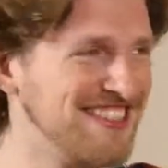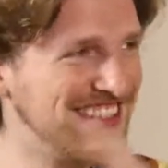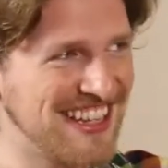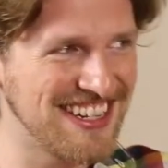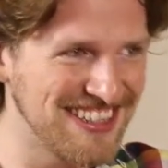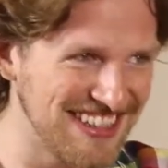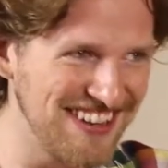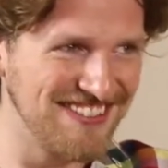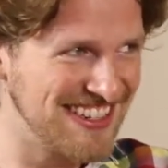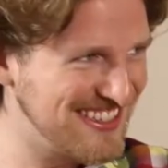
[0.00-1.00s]
doing like
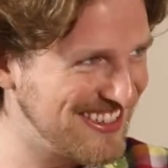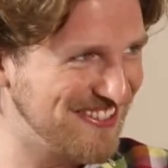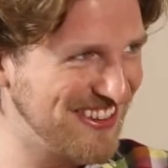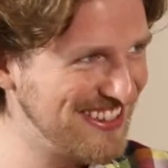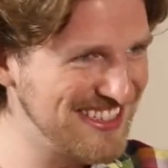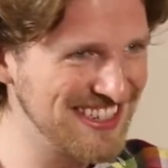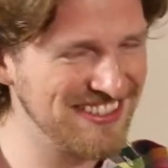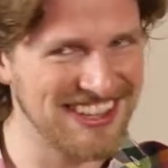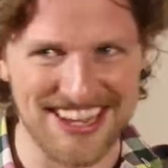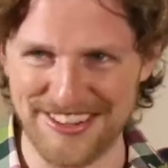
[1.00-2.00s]
lightweight stuff. I wasn't
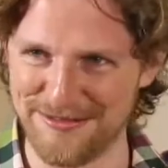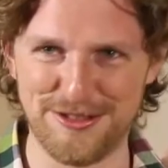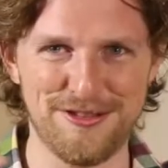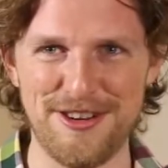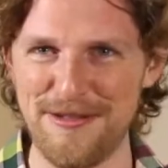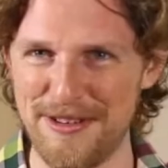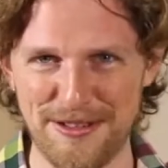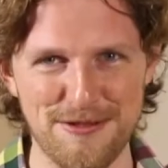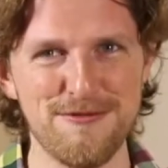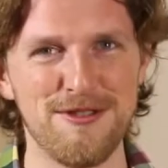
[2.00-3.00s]
even like
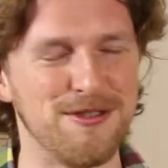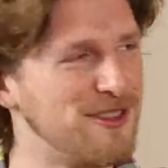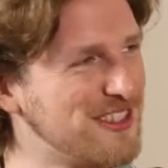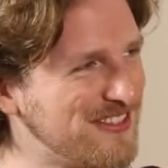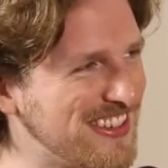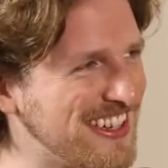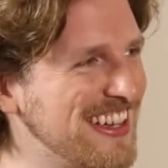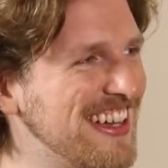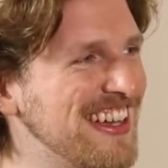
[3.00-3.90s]
streaming Hulu or something.